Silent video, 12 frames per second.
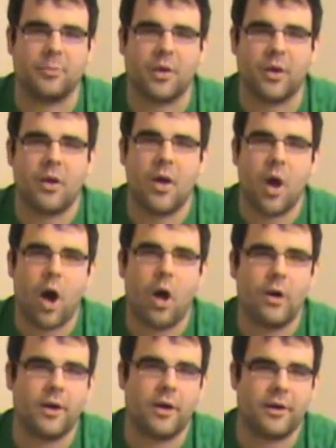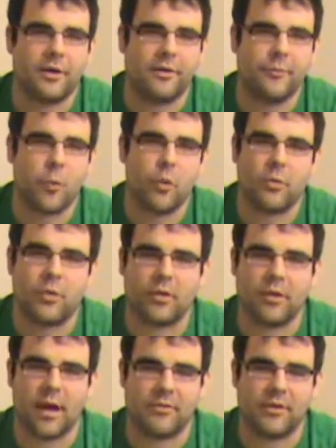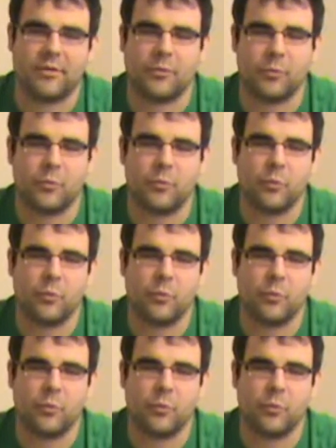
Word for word: But all in all, World of Warcraft has